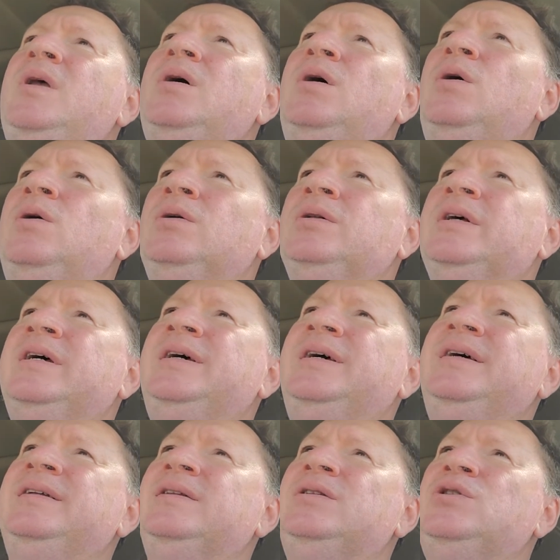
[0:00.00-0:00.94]
all
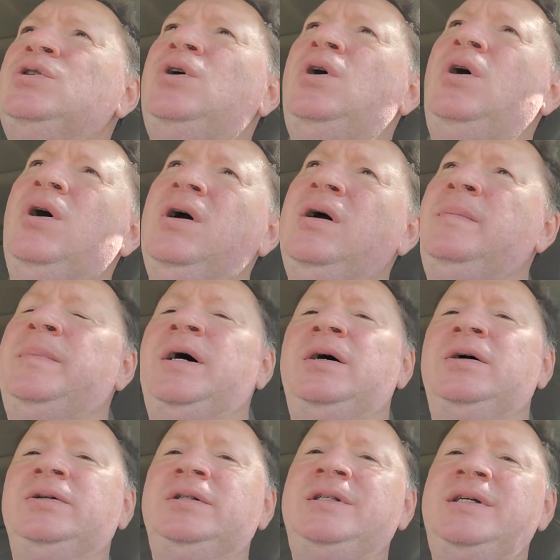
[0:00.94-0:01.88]
the talk
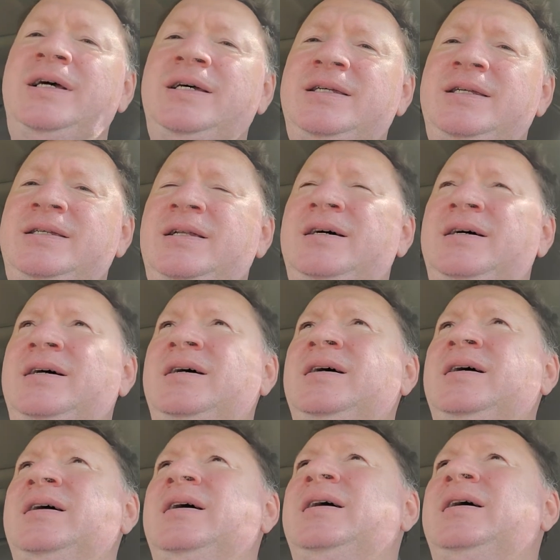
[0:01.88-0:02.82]
about
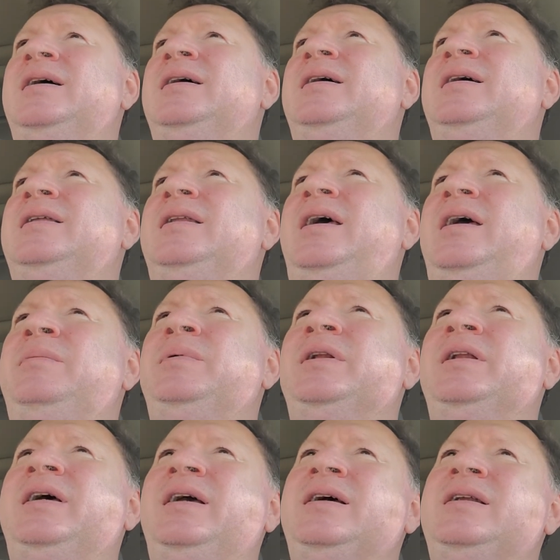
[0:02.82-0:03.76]
Tesla
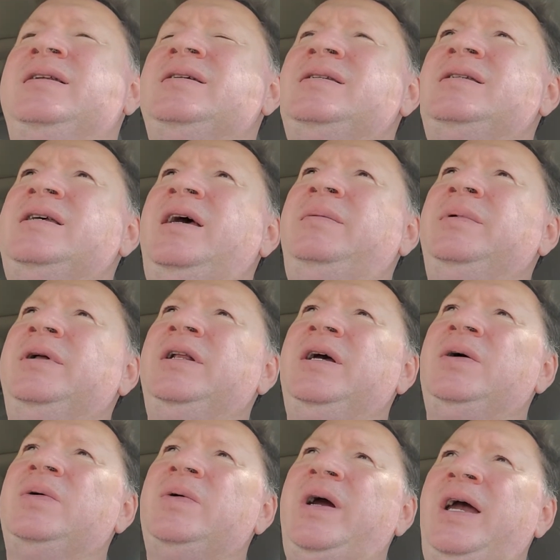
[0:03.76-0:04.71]
enabling and
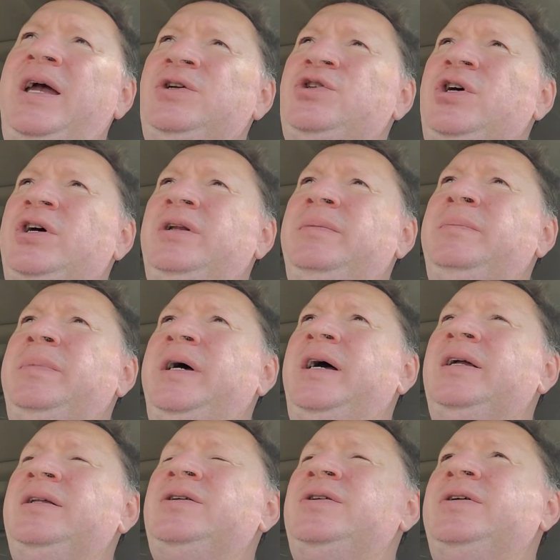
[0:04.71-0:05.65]
disabling range on a
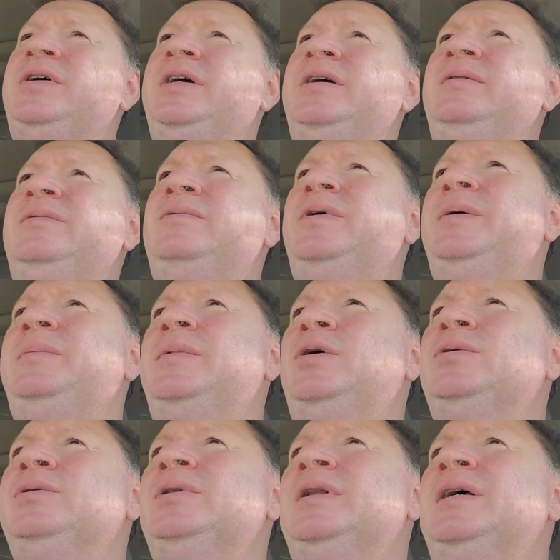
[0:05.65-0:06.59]
battery
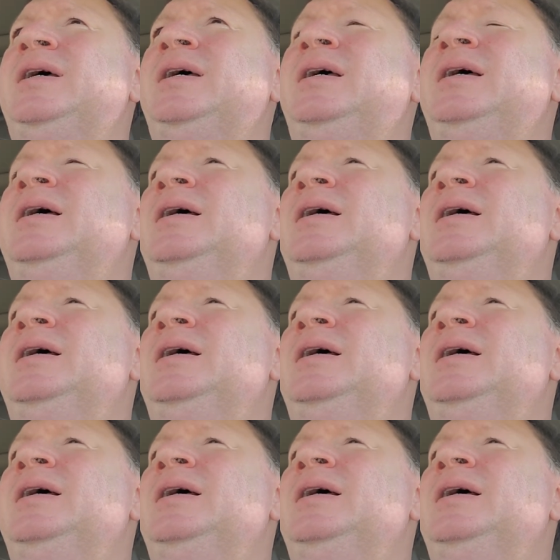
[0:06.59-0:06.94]
remotely.